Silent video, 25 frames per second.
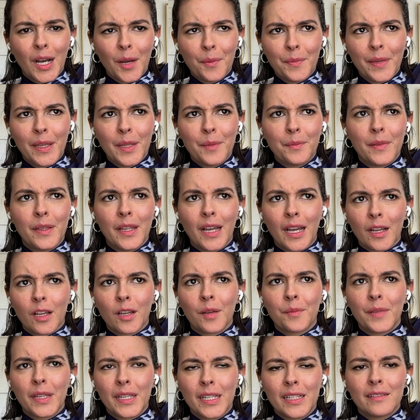a
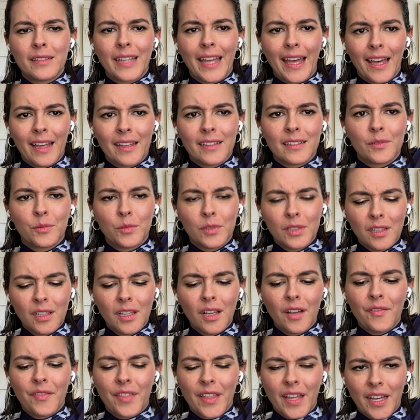committed dad. We
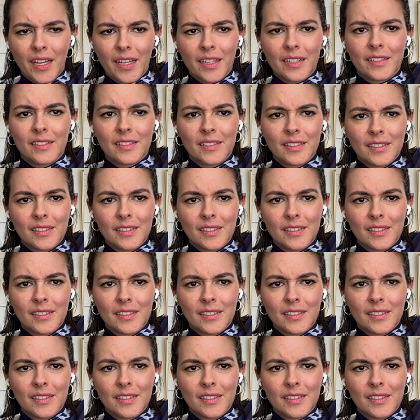love that.